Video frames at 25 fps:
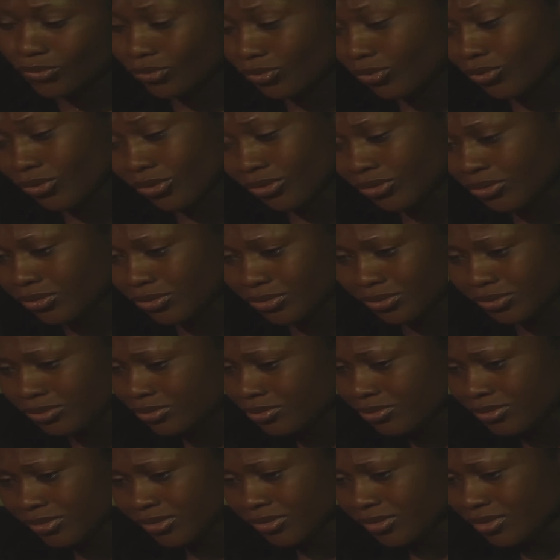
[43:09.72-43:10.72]
Oh,
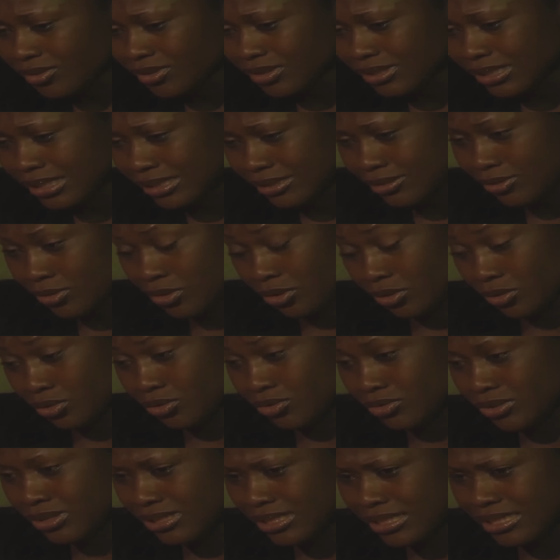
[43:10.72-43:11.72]
that's not
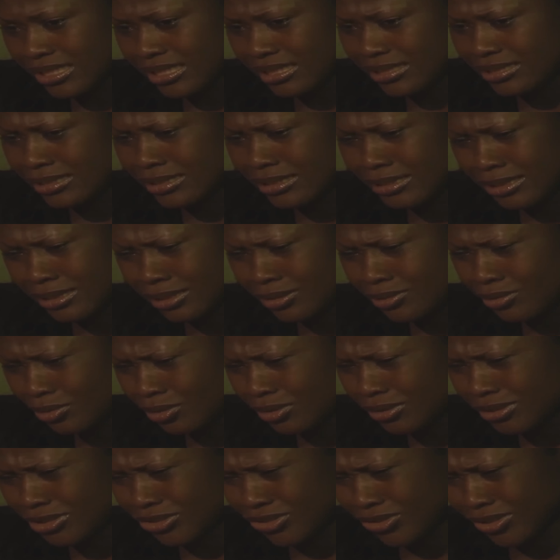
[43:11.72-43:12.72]
to say that he did
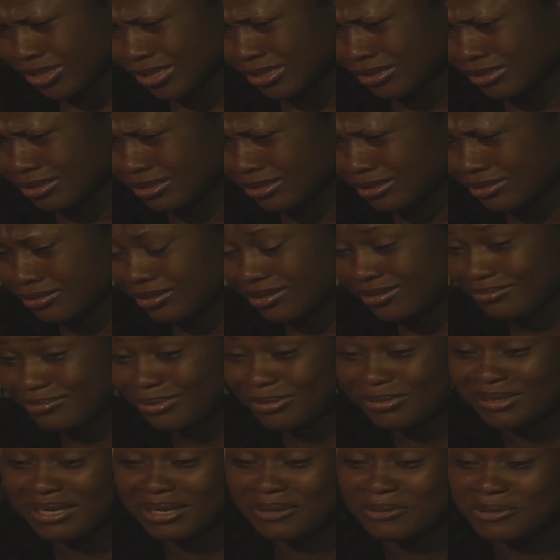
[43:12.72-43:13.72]
not try.
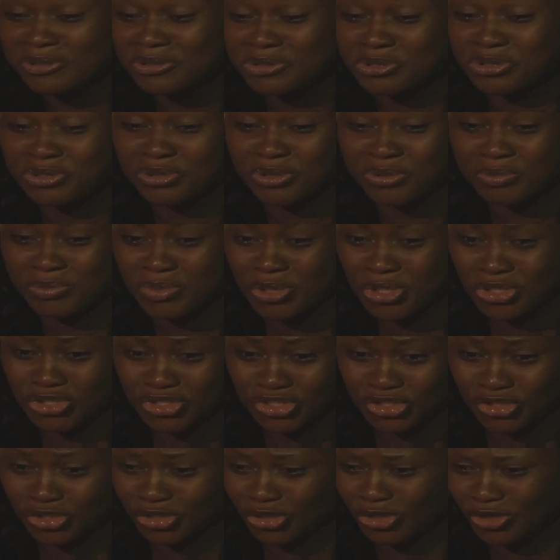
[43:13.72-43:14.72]
But I was so much
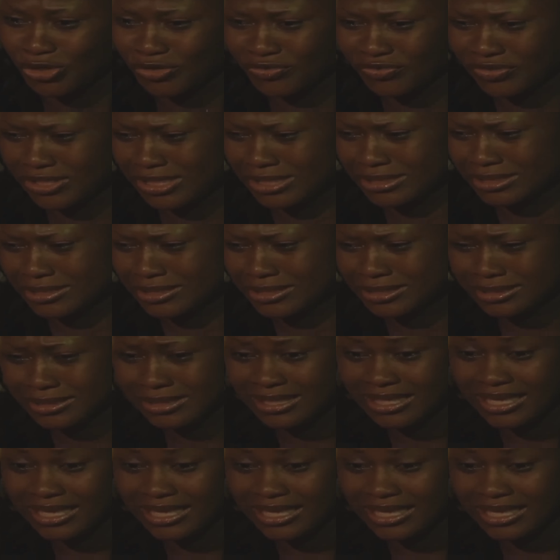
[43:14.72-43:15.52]
in love, and